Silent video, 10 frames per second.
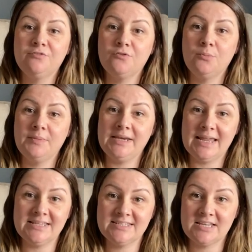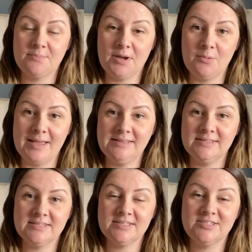from the last time I
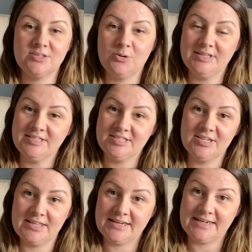went, so I'll insert that